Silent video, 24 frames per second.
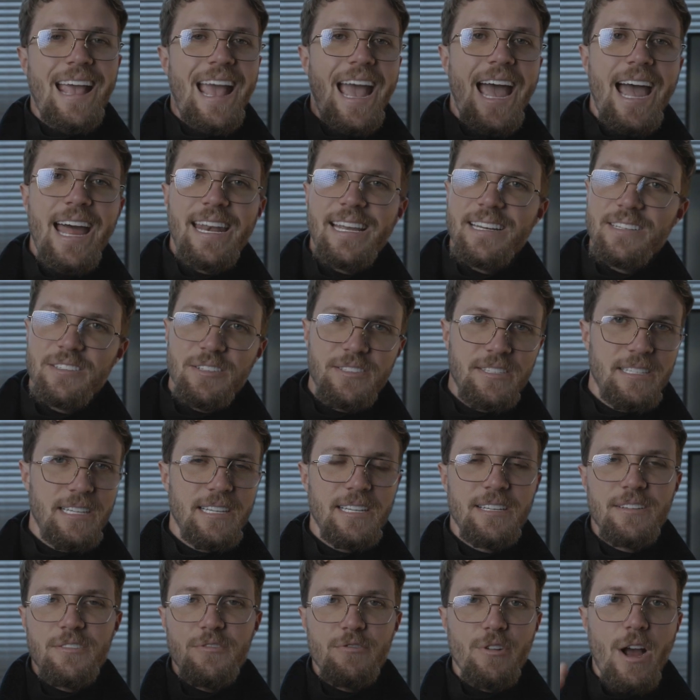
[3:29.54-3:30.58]
ad
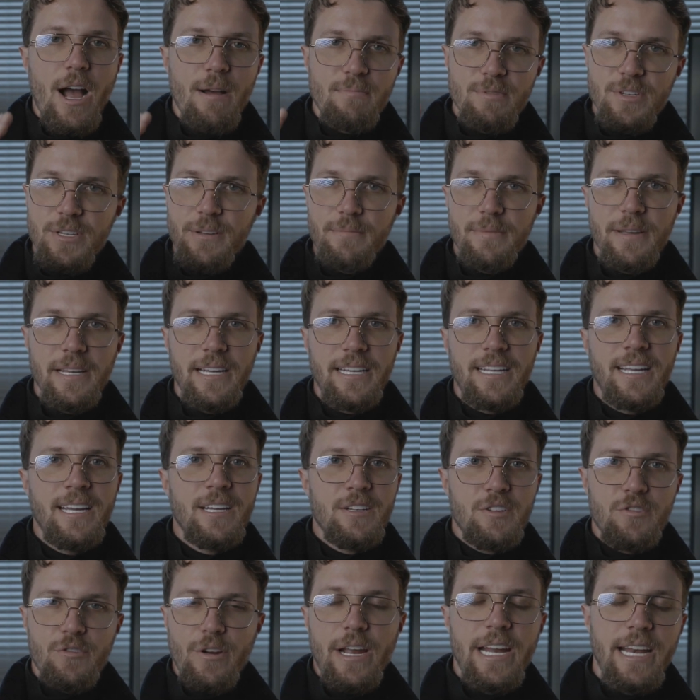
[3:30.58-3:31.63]
agency, drop shipping,
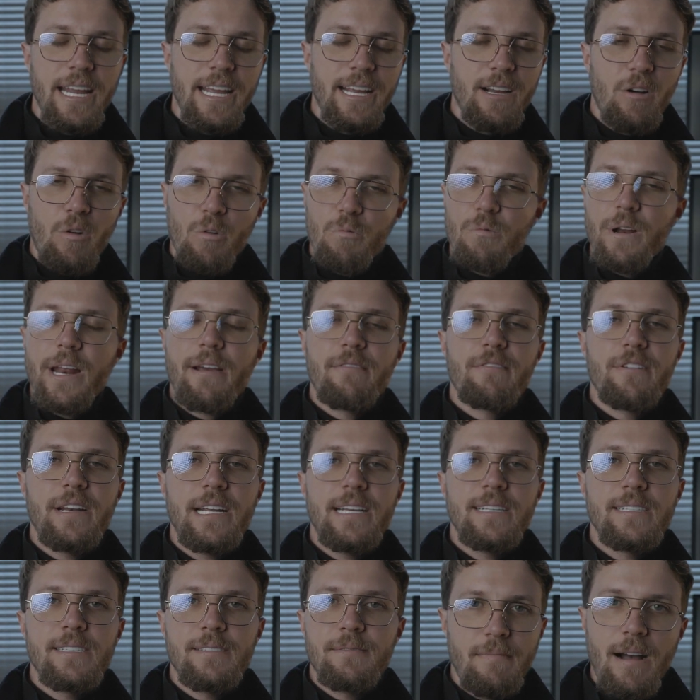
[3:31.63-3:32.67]
trading, or whatever it
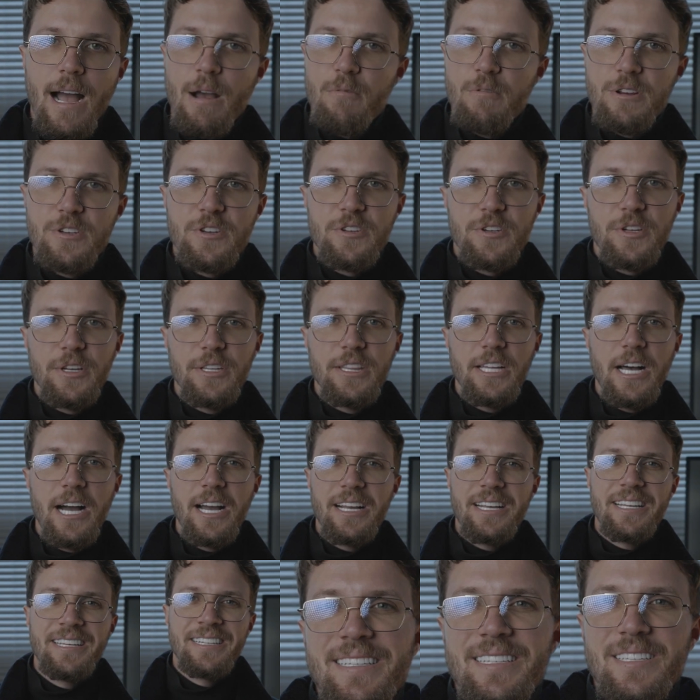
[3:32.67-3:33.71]
is, I wish you good
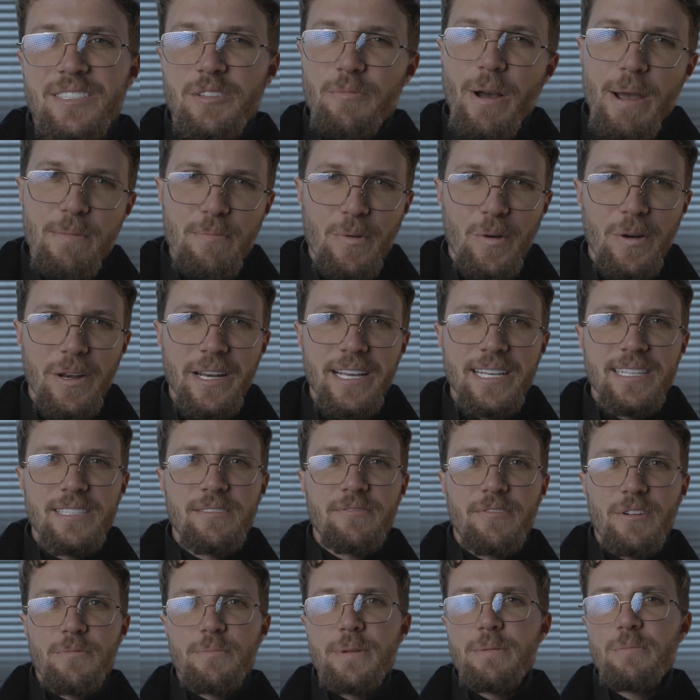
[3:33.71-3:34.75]
luck. So my point is
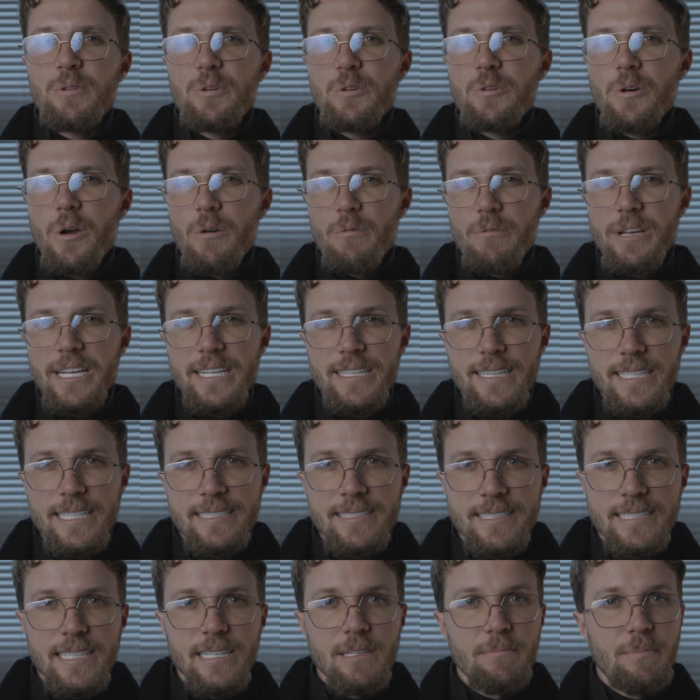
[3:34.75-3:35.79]
for people who are
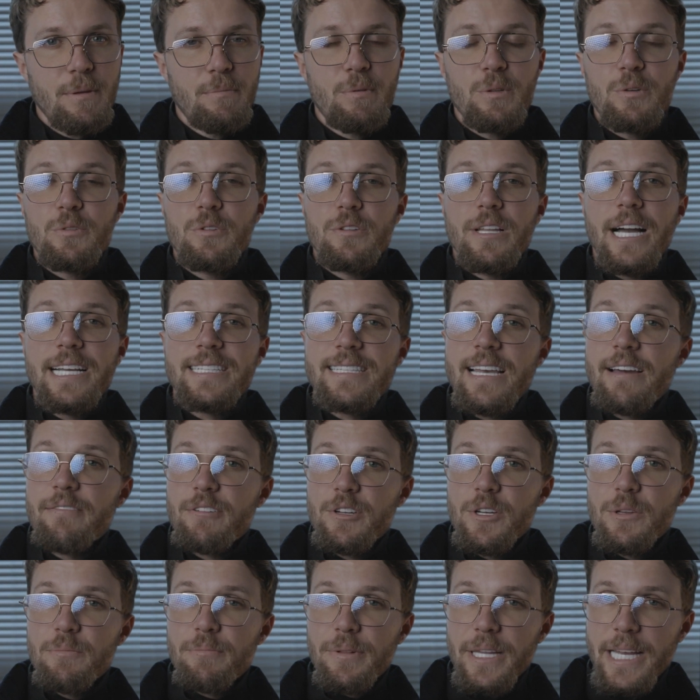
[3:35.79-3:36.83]
realistic, people who like to have a
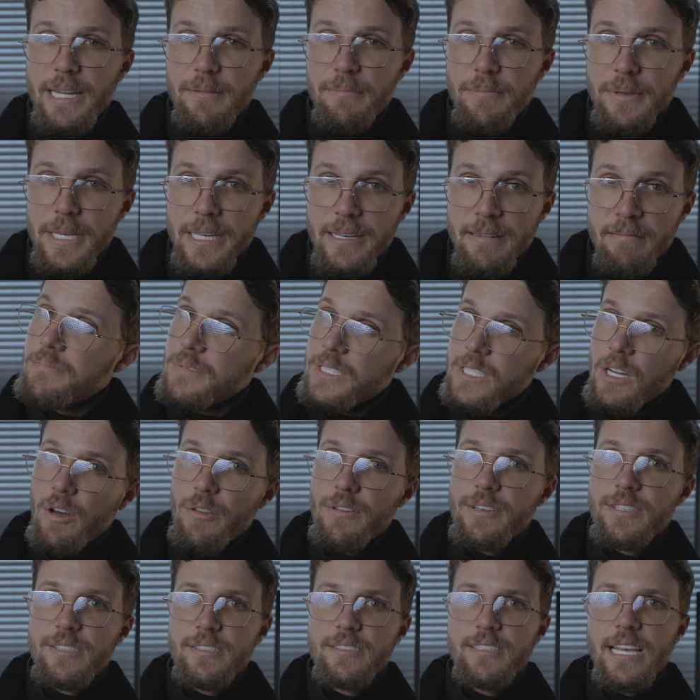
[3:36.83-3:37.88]
good plan B, you know,
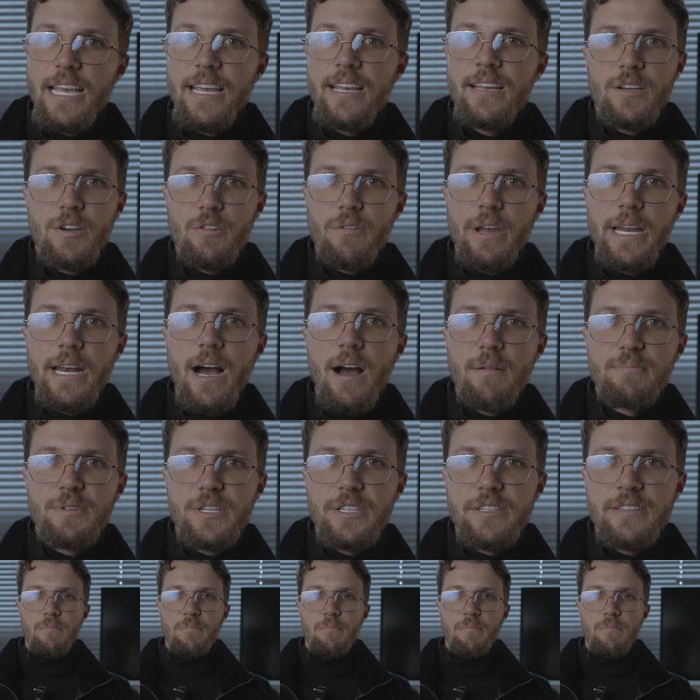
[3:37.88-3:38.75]
this is a great option.